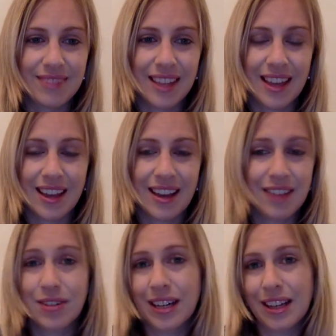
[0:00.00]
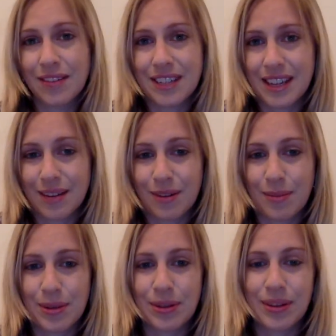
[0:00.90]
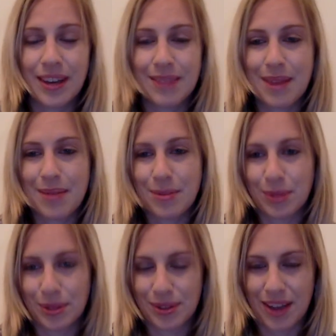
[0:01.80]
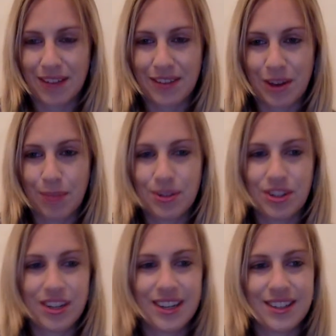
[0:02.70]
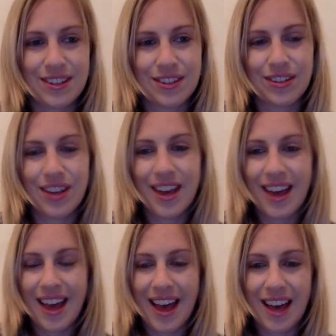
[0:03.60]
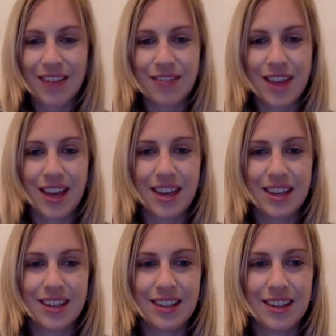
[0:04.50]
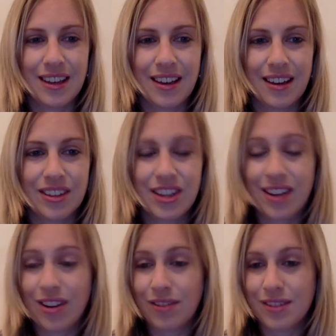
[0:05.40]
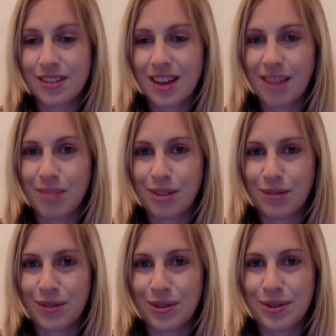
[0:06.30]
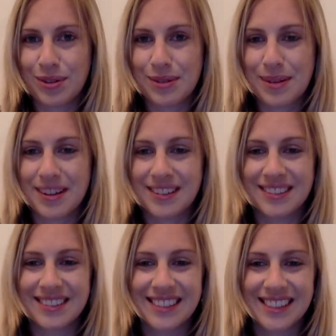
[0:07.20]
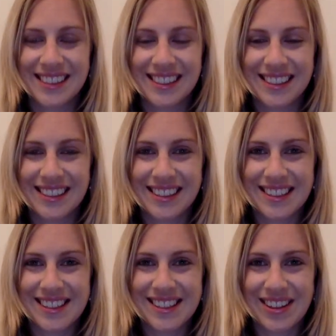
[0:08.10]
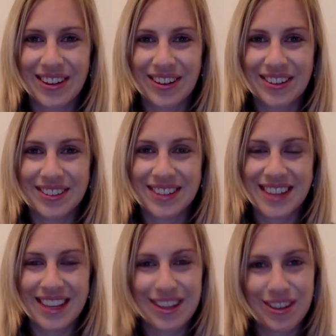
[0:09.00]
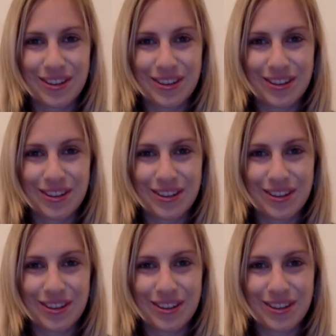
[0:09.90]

I'd really love to hear from you, and maybe we'll also have the opportunity to have a chat over Skype in the future as well. So thank you